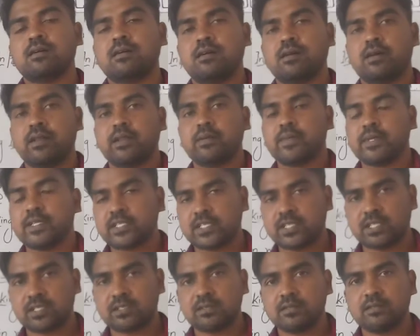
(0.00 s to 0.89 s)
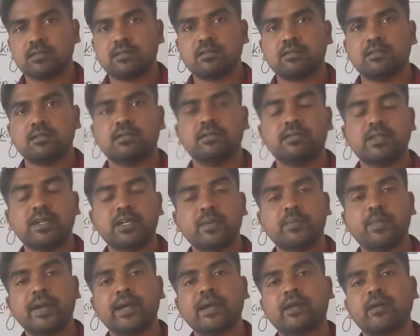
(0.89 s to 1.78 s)
Animals, they
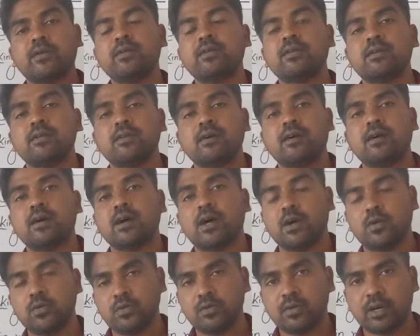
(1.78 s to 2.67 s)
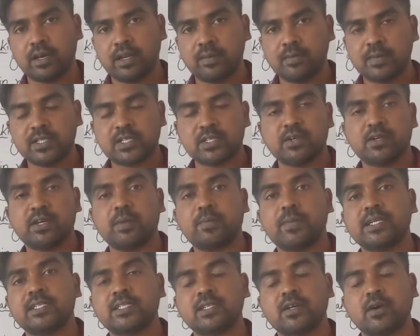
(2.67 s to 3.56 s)
depend on, how animals are
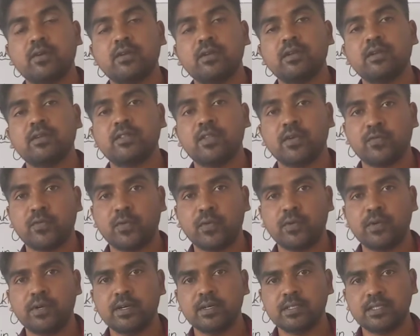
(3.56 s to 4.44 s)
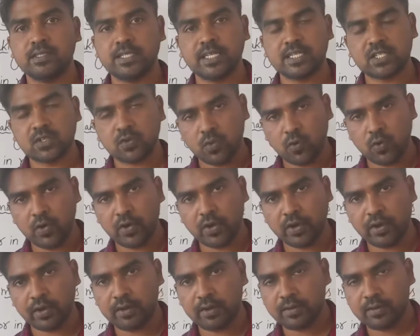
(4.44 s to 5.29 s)
depends on the food. Just hold on.